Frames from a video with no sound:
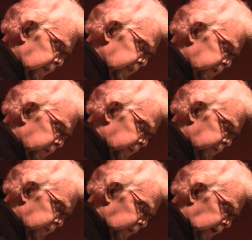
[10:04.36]
radio
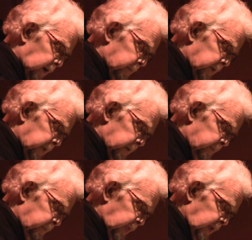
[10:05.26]
for company.
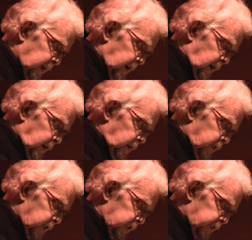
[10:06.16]

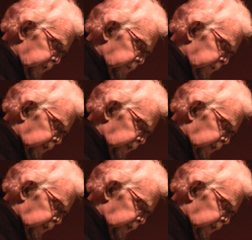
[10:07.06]
Sheets of